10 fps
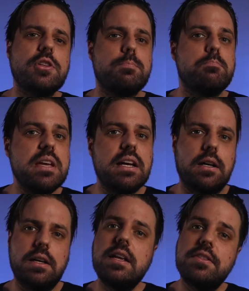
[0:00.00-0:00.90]
much
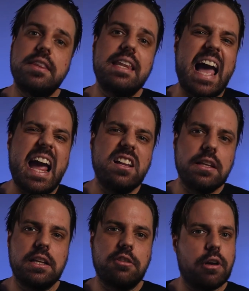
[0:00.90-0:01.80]
bigger than the
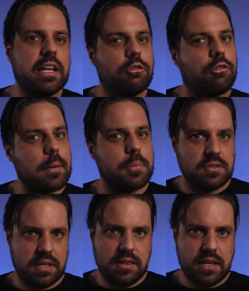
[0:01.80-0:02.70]
alien running
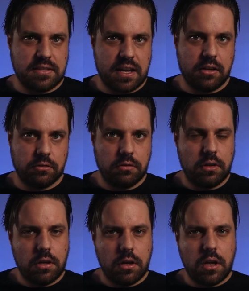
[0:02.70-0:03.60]
rampant in their town.
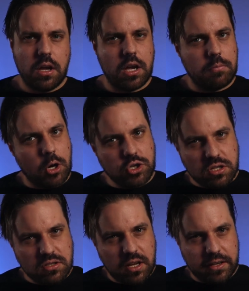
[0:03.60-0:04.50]

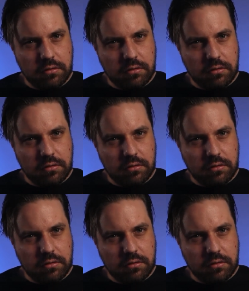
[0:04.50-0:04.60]
Emotions like